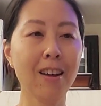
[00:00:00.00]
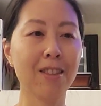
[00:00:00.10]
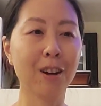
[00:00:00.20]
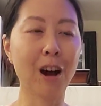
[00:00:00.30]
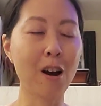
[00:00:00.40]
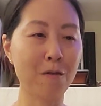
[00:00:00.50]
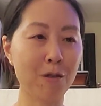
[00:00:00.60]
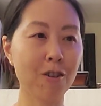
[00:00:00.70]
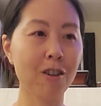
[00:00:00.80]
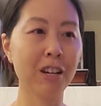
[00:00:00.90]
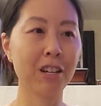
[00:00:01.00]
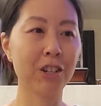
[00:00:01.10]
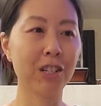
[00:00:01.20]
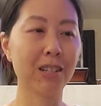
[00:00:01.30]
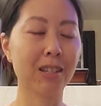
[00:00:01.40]
the cover, it
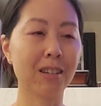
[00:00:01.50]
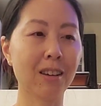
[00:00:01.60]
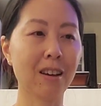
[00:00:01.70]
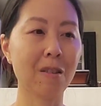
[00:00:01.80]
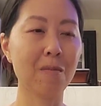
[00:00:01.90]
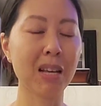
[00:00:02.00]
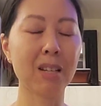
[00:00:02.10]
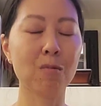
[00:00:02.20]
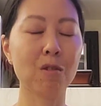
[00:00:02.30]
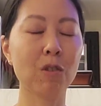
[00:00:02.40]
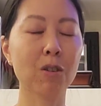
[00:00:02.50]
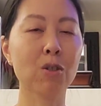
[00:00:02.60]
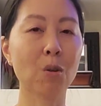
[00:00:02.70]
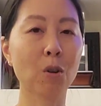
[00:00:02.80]
just makes me feel so